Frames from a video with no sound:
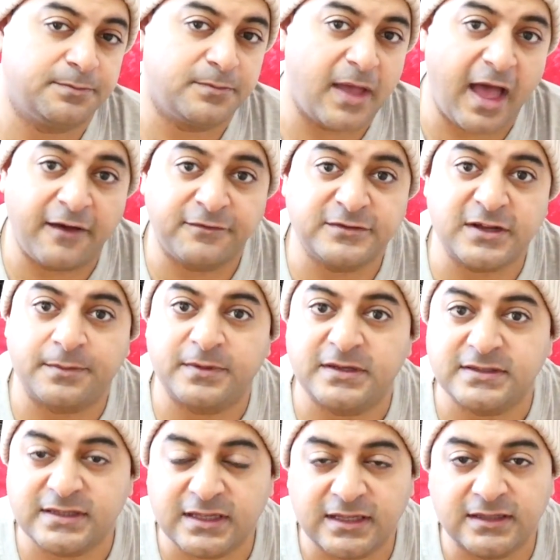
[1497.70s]
half
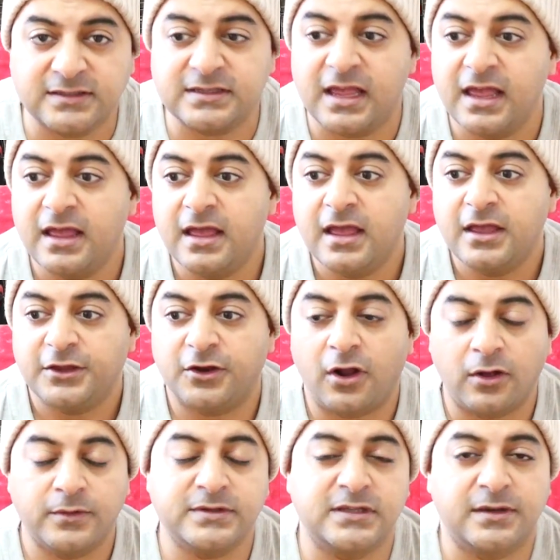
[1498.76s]
Japanese kids, you're
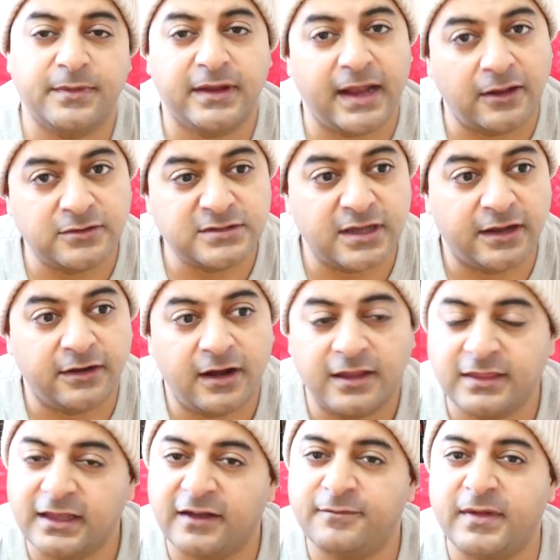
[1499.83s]
always going to be an outsider. I
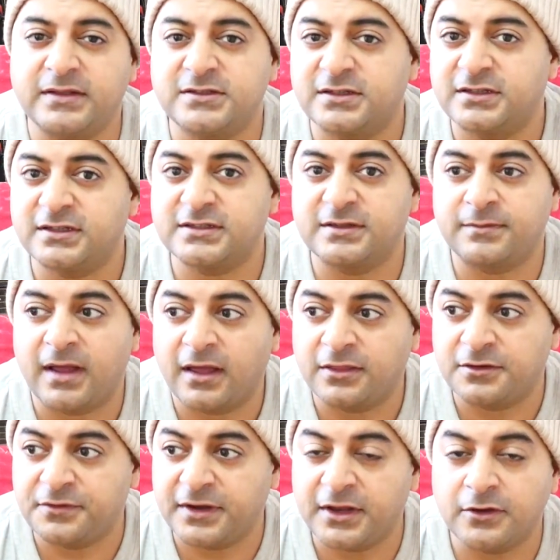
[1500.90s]
think I mentioned this in my
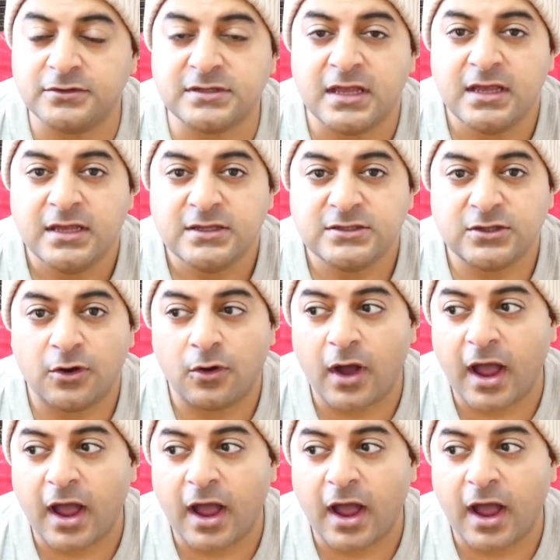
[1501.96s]
other videos. So